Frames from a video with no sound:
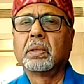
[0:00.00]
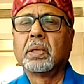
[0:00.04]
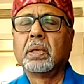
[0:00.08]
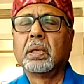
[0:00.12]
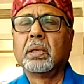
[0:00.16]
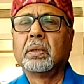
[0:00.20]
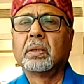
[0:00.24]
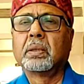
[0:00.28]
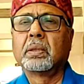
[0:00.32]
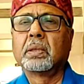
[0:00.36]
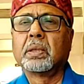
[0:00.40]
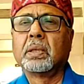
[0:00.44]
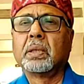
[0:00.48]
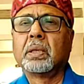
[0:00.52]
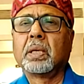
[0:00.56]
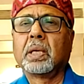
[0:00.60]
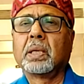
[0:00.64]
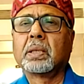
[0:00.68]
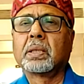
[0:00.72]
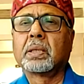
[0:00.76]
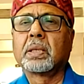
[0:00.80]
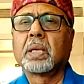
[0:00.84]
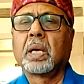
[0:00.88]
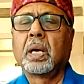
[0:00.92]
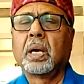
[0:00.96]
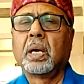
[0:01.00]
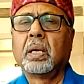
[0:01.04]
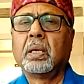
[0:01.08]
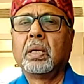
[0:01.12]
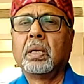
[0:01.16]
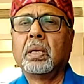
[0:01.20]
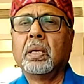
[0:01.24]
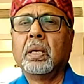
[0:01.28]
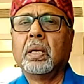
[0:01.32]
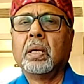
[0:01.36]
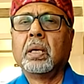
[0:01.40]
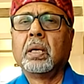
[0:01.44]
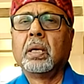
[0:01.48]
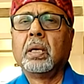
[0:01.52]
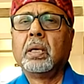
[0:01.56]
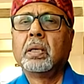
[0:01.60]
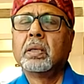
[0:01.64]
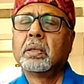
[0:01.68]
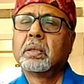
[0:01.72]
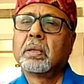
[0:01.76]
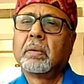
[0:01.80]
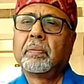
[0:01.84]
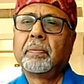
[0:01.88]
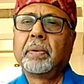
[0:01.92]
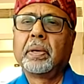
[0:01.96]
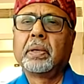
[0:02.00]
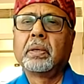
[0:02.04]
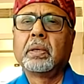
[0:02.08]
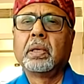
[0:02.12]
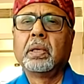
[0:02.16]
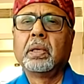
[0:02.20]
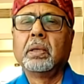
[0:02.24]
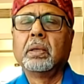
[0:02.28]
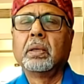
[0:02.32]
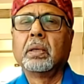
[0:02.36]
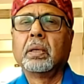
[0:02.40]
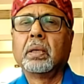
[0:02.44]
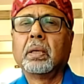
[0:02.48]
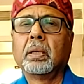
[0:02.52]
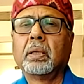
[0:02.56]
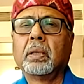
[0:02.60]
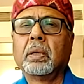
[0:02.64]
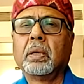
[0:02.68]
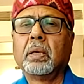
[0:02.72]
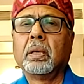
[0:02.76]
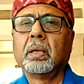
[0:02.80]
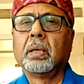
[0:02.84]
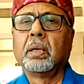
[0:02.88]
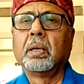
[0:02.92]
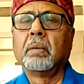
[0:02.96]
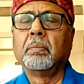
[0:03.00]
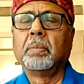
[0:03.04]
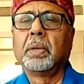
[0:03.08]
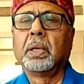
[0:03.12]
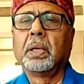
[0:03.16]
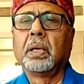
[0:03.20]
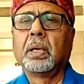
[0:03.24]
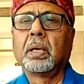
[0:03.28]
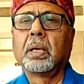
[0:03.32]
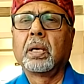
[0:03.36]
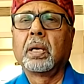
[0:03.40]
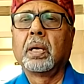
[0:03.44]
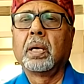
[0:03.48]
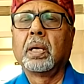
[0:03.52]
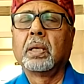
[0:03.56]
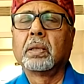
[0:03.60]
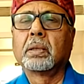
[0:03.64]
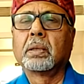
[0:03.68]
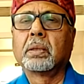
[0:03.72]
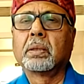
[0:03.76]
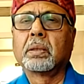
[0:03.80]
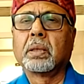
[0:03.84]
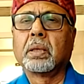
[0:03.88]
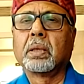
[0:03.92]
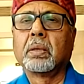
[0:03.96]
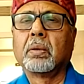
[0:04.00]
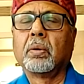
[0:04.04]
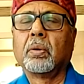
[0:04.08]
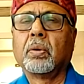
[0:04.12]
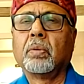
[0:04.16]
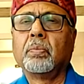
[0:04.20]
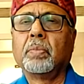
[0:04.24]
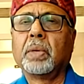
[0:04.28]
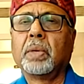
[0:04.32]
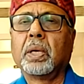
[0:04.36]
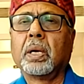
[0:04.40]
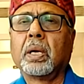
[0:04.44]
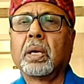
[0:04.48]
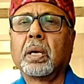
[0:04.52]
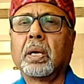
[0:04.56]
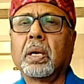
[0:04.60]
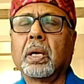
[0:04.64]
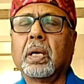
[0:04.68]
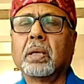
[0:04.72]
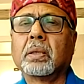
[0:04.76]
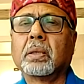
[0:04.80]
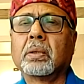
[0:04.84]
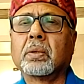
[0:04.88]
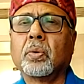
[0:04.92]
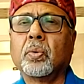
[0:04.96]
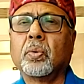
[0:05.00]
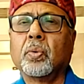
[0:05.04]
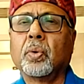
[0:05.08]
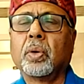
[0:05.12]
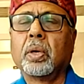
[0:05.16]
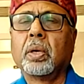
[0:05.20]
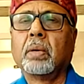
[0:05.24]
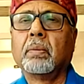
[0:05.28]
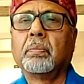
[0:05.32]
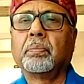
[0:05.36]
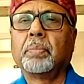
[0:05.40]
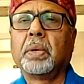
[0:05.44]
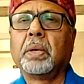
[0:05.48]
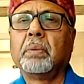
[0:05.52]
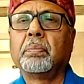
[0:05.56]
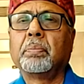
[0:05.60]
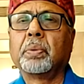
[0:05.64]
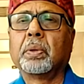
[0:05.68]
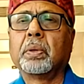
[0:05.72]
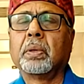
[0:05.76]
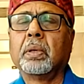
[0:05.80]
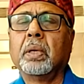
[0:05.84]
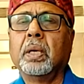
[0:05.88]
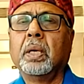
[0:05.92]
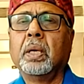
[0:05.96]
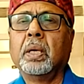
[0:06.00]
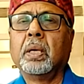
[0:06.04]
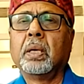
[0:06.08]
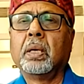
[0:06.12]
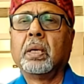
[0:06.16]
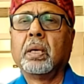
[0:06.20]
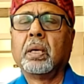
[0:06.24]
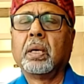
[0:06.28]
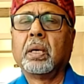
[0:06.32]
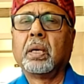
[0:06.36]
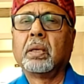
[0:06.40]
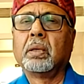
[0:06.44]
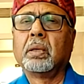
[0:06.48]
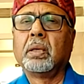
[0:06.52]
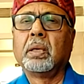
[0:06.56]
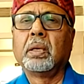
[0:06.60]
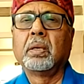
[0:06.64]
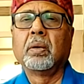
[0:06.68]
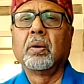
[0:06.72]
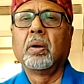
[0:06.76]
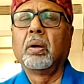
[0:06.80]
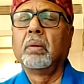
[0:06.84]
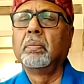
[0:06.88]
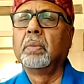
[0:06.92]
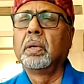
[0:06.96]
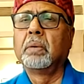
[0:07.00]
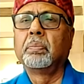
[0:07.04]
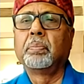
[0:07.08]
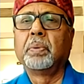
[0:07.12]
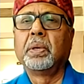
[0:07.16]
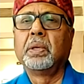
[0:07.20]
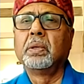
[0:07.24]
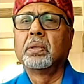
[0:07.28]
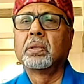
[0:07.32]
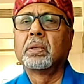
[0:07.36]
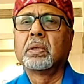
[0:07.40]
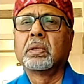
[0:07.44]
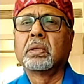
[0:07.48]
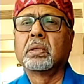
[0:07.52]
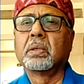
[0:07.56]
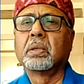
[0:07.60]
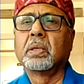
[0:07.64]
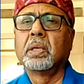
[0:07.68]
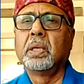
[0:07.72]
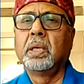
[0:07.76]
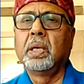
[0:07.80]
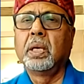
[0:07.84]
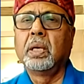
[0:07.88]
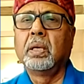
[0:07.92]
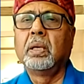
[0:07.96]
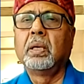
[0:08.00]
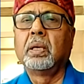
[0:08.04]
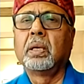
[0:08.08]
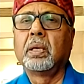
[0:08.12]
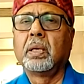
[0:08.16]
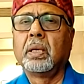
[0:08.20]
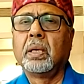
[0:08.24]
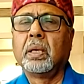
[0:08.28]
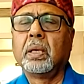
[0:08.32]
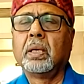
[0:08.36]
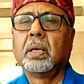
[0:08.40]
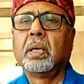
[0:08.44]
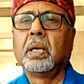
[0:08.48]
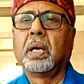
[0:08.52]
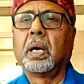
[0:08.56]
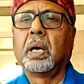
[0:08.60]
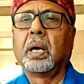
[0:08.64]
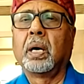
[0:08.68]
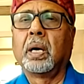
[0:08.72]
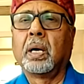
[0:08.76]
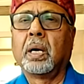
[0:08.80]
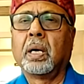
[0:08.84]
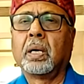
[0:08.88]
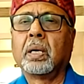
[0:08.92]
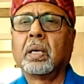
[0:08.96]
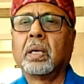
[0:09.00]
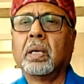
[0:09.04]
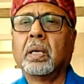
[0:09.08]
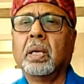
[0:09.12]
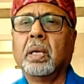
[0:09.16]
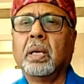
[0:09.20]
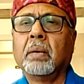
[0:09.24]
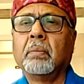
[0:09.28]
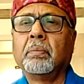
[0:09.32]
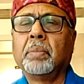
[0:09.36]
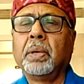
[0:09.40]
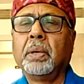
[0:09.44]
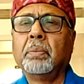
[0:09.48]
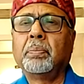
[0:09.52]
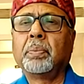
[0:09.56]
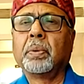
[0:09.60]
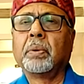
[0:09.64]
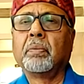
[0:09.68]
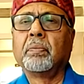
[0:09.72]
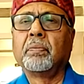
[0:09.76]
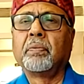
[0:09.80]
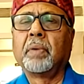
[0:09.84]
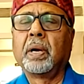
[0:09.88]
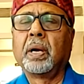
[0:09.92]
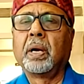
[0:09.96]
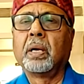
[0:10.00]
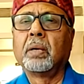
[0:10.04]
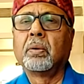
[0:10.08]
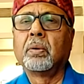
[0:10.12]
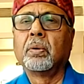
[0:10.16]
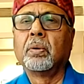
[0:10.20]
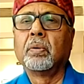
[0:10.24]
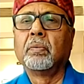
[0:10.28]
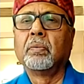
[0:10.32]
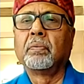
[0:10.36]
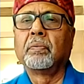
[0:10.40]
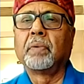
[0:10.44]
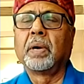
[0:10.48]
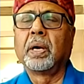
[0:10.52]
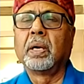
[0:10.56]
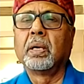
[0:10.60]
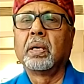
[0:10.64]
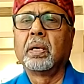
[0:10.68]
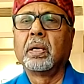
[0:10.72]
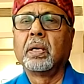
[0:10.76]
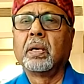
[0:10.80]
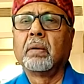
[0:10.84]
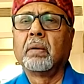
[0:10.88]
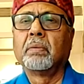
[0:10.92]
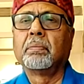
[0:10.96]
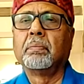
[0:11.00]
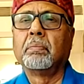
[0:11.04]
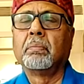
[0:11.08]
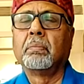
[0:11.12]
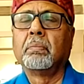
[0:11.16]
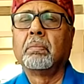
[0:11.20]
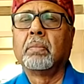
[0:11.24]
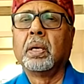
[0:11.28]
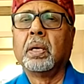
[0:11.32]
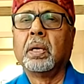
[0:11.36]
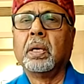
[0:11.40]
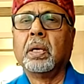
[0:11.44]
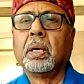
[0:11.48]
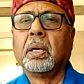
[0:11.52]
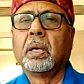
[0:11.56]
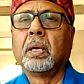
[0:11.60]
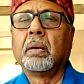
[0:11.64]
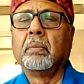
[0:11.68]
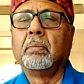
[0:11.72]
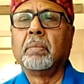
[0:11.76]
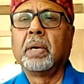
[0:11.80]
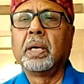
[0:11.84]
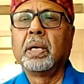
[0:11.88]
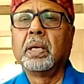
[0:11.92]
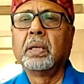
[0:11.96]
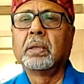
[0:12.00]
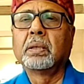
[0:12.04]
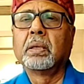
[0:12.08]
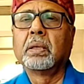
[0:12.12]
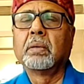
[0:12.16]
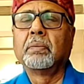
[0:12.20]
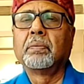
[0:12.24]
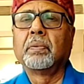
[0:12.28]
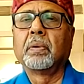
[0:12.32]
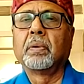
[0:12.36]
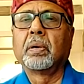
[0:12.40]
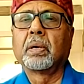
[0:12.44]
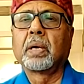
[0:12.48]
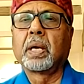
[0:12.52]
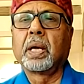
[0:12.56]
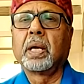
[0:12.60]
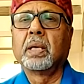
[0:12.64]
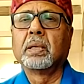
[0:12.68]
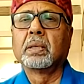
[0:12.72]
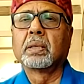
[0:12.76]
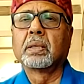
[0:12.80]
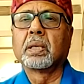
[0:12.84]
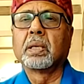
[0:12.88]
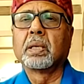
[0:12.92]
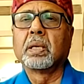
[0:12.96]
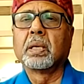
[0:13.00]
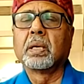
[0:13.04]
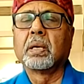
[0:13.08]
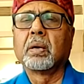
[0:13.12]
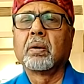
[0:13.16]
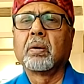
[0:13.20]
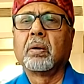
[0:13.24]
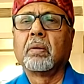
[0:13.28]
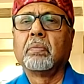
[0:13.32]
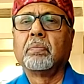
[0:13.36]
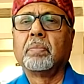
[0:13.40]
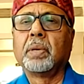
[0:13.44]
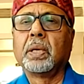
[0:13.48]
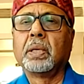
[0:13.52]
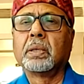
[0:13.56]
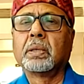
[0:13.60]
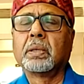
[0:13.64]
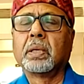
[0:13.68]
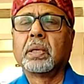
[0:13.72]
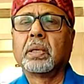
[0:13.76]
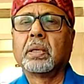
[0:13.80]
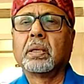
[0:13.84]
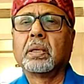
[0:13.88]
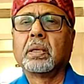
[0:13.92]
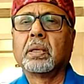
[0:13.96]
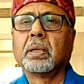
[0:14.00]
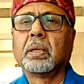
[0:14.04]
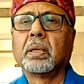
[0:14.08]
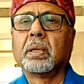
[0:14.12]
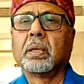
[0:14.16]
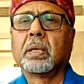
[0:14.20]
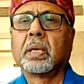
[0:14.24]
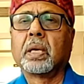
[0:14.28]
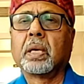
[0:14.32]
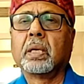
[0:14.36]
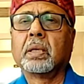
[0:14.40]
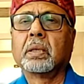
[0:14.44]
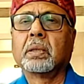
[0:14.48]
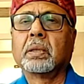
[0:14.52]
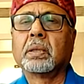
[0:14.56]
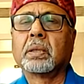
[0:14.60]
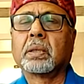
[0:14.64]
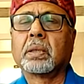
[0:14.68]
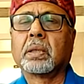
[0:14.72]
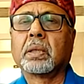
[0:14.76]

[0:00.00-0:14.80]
since it has stalled, it is affecting the middle class, lower middle class, rural people. The economic pinch is really, really hard. People don't find enough medicine for cancer or basic drugs.